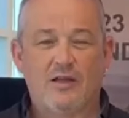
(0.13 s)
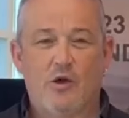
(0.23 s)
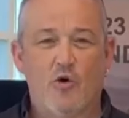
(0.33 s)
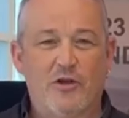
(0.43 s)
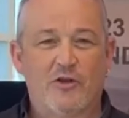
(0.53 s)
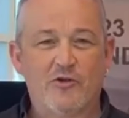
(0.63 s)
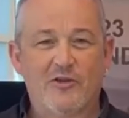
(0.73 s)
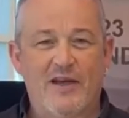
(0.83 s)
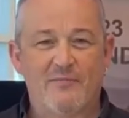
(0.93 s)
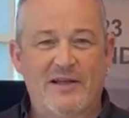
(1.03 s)
Hello and
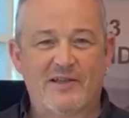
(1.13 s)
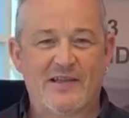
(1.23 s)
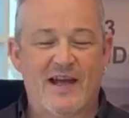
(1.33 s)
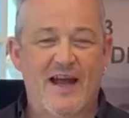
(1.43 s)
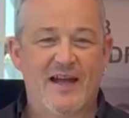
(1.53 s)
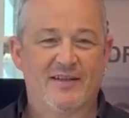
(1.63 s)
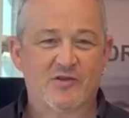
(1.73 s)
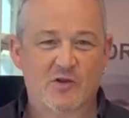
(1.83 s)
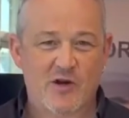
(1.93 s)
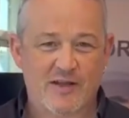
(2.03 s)
good day, Medicine Hat.
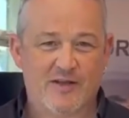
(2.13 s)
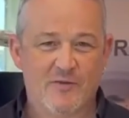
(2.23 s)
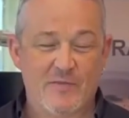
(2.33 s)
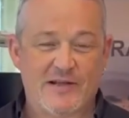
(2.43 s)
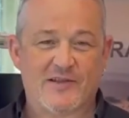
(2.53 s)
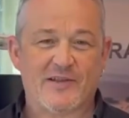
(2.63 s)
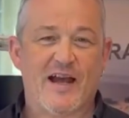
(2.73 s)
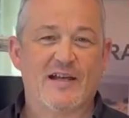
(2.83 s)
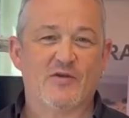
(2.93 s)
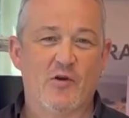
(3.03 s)
It's Craig here,
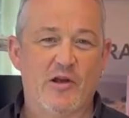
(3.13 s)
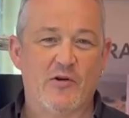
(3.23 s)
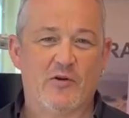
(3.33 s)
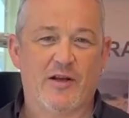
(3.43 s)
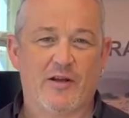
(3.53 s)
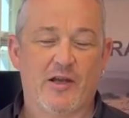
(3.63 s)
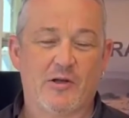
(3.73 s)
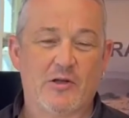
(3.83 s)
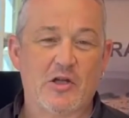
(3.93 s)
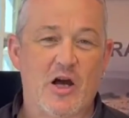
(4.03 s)
Medicine Hat Toyota, and I'm
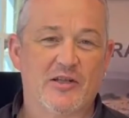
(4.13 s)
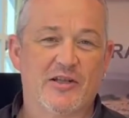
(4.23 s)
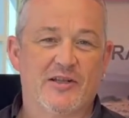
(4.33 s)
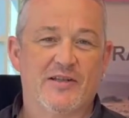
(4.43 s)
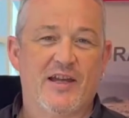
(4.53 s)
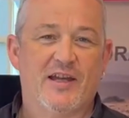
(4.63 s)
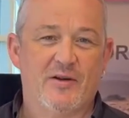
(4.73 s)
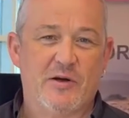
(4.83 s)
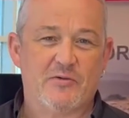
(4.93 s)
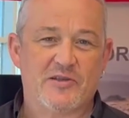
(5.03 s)
here to talk to you
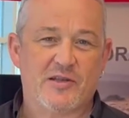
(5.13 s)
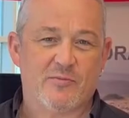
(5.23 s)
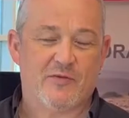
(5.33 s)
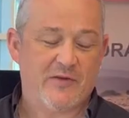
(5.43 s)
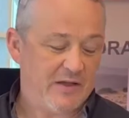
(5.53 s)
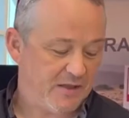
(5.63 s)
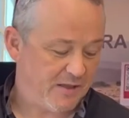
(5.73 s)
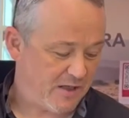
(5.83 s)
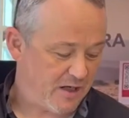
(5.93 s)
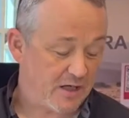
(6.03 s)
today about some of
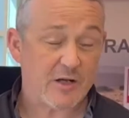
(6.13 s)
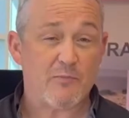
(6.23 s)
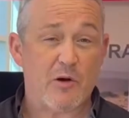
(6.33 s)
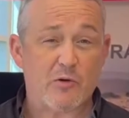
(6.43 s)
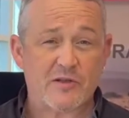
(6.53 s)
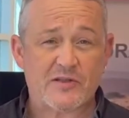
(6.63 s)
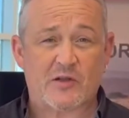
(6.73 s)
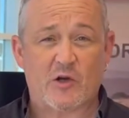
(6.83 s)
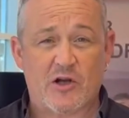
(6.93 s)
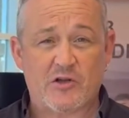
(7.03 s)
the
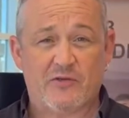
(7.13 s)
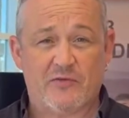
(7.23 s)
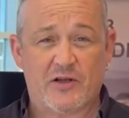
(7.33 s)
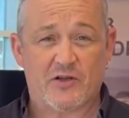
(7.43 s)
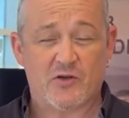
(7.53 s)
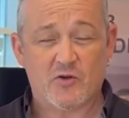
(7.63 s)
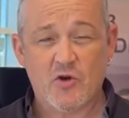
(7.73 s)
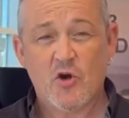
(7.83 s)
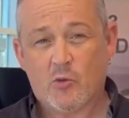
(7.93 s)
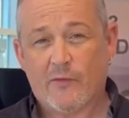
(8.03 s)
components that are on your
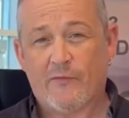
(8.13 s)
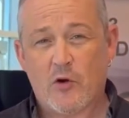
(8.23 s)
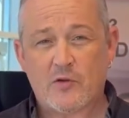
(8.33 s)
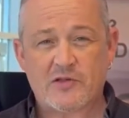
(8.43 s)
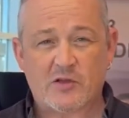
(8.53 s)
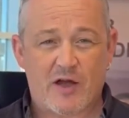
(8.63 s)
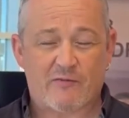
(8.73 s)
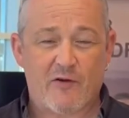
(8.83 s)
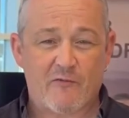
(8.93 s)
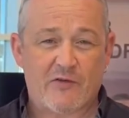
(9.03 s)
vehicle. We're focused a
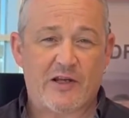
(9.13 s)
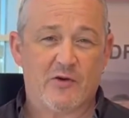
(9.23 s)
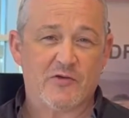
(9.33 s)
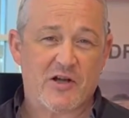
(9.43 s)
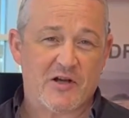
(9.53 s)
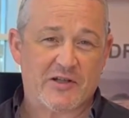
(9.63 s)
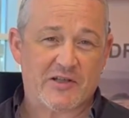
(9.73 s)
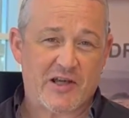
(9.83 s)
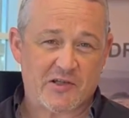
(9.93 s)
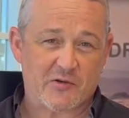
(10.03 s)
lot of our videos on
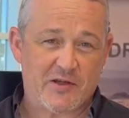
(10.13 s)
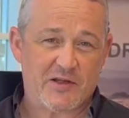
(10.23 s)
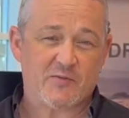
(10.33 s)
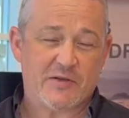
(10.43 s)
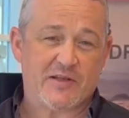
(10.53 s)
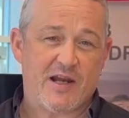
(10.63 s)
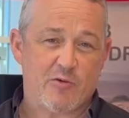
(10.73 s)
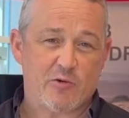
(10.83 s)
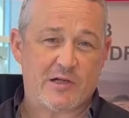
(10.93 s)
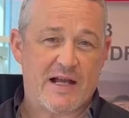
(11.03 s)
accessories, but
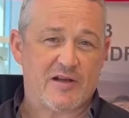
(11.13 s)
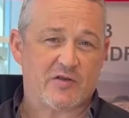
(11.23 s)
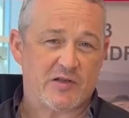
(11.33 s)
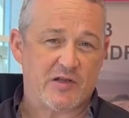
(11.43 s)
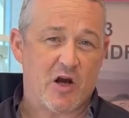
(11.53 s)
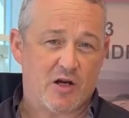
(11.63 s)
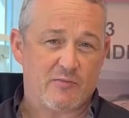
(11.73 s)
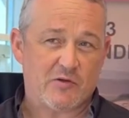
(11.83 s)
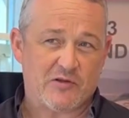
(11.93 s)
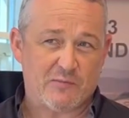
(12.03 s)
today we're going to actually talk
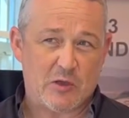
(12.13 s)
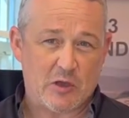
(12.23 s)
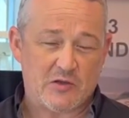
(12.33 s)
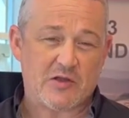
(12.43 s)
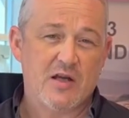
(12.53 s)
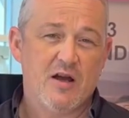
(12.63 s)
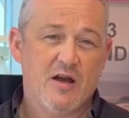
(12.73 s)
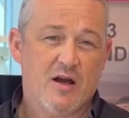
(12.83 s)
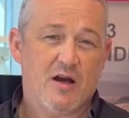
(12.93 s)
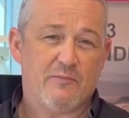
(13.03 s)
about some parts,
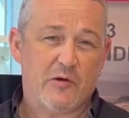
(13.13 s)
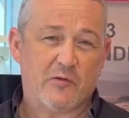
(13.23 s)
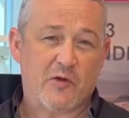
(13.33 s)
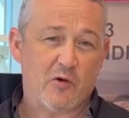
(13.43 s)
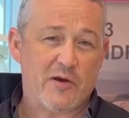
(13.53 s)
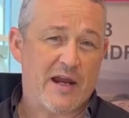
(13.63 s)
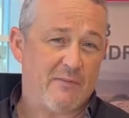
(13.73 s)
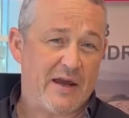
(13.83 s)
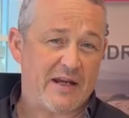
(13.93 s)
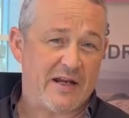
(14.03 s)
both
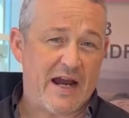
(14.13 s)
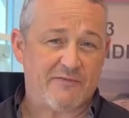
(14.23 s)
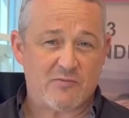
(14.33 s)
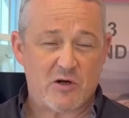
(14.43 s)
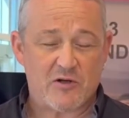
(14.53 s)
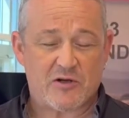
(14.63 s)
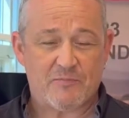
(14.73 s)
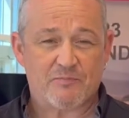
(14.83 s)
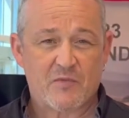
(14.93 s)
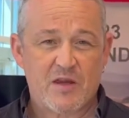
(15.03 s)
OEM and
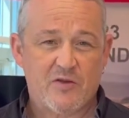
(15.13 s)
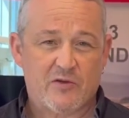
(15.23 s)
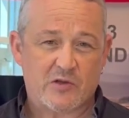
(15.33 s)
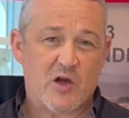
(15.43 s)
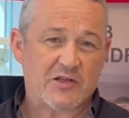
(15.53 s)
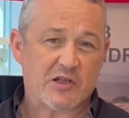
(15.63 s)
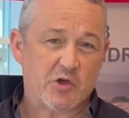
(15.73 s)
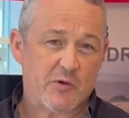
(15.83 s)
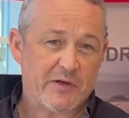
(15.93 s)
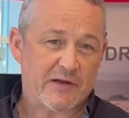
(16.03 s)
aftermarket. There's lots of
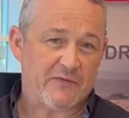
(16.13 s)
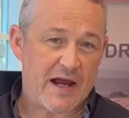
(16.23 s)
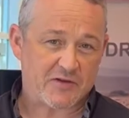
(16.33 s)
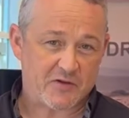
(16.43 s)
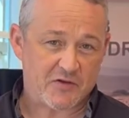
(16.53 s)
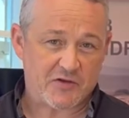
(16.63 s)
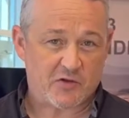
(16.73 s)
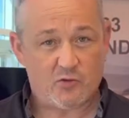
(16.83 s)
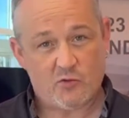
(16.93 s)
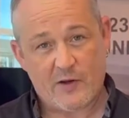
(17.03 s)
contributing factors
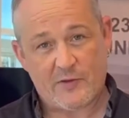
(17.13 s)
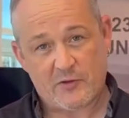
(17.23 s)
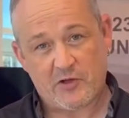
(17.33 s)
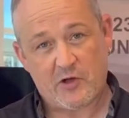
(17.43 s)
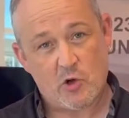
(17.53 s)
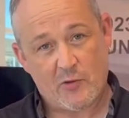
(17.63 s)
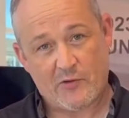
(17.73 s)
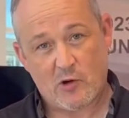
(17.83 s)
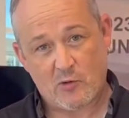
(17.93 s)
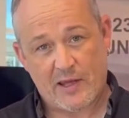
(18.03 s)
to whether you go
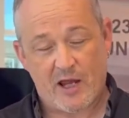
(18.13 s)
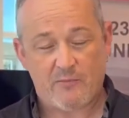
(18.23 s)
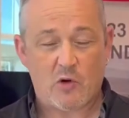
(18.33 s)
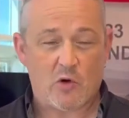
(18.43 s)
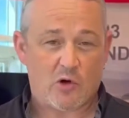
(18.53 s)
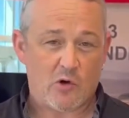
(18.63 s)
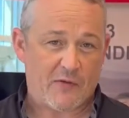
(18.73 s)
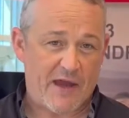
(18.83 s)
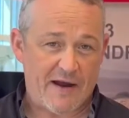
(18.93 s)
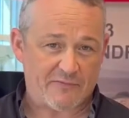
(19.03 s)
with OEM or go
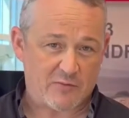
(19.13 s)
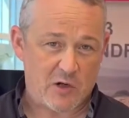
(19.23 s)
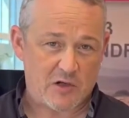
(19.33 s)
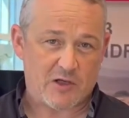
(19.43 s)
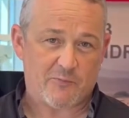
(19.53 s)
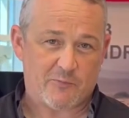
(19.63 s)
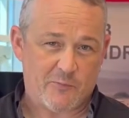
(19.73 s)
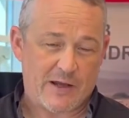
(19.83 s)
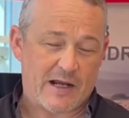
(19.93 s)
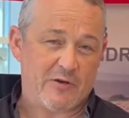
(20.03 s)
with aftermarket,
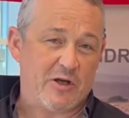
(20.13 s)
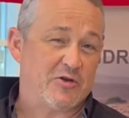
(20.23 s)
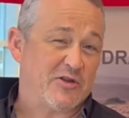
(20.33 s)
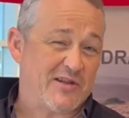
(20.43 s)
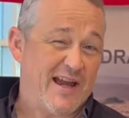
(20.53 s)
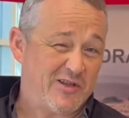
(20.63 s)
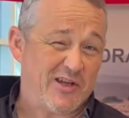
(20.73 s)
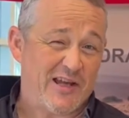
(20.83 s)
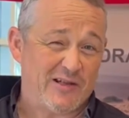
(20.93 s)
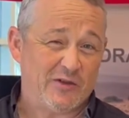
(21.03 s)
and I'm here just to
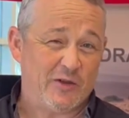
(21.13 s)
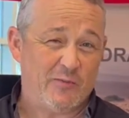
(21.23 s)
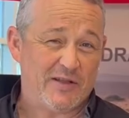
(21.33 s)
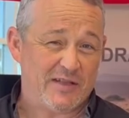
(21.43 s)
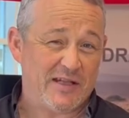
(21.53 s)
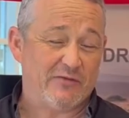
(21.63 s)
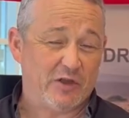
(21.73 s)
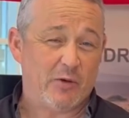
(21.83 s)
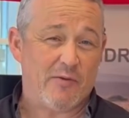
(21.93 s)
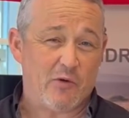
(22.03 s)
educate a little bit and give a
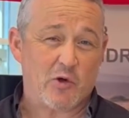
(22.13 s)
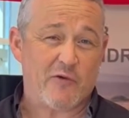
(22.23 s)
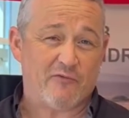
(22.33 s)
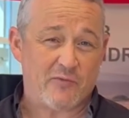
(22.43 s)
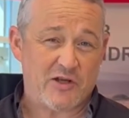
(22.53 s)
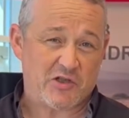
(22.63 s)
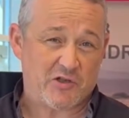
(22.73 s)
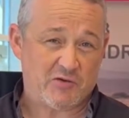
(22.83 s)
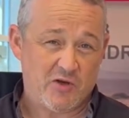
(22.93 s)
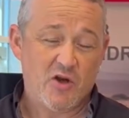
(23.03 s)
little bit more
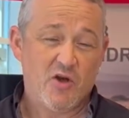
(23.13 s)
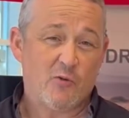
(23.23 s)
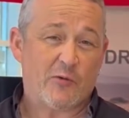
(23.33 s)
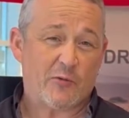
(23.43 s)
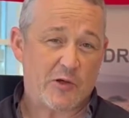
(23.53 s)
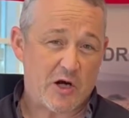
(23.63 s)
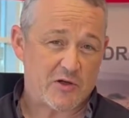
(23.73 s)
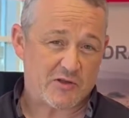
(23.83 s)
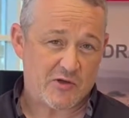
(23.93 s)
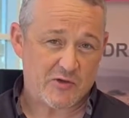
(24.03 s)
information with
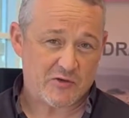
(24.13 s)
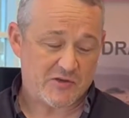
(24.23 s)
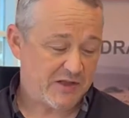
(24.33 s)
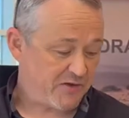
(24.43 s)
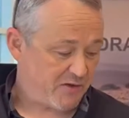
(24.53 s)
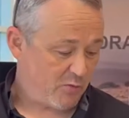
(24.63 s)
regards to those things.